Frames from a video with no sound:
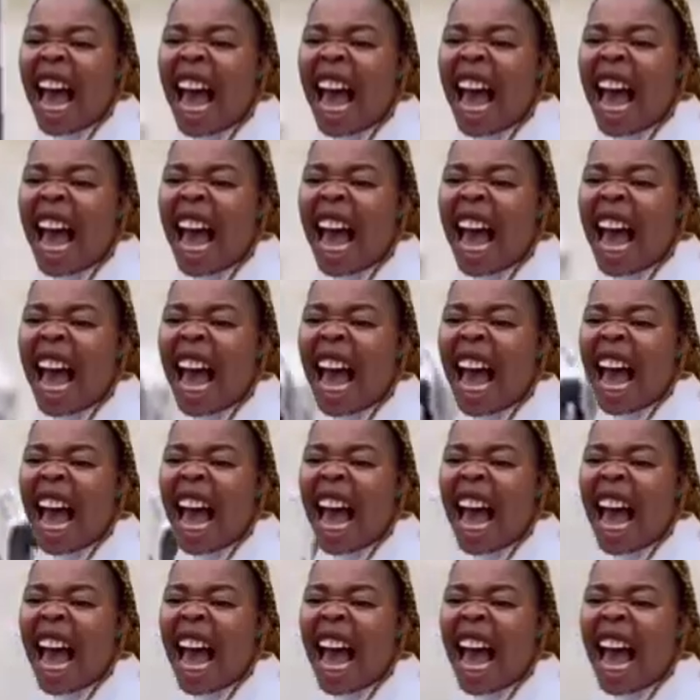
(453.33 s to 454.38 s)

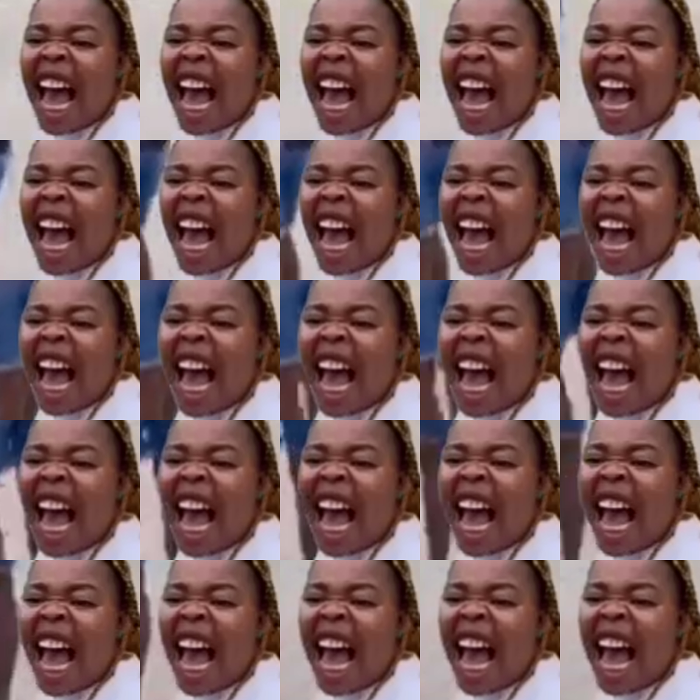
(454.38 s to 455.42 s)

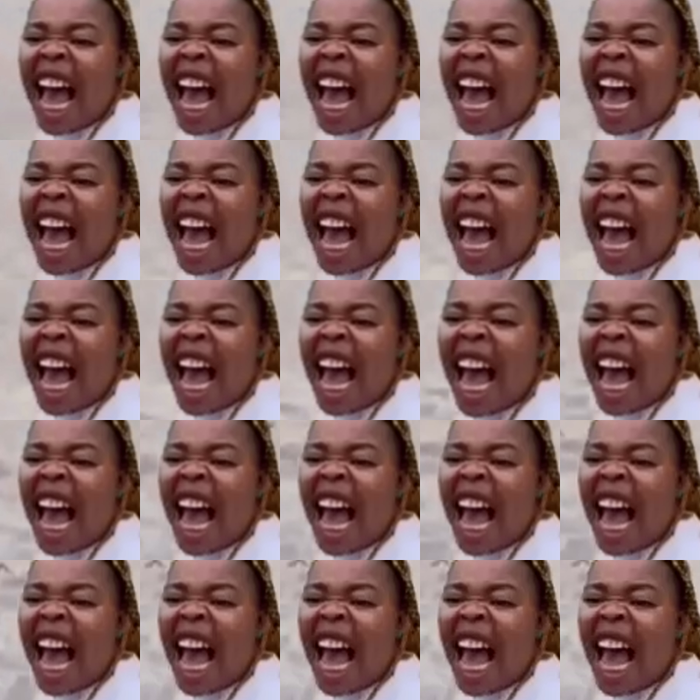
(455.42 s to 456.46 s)

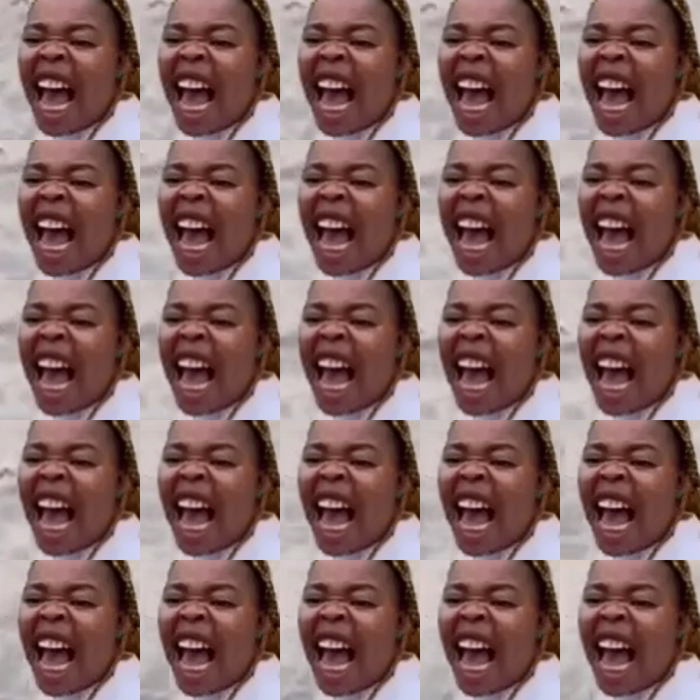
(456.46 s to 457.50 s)

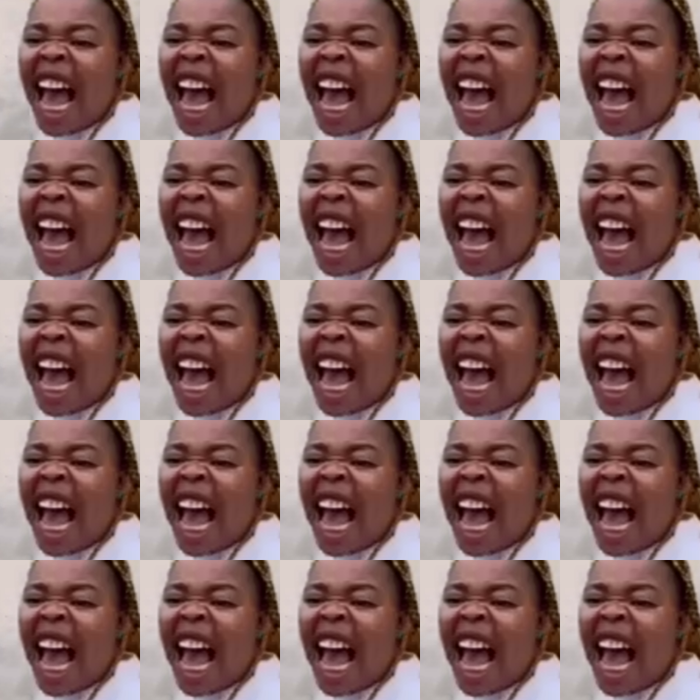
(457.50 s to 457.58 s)
This person isn't speaking.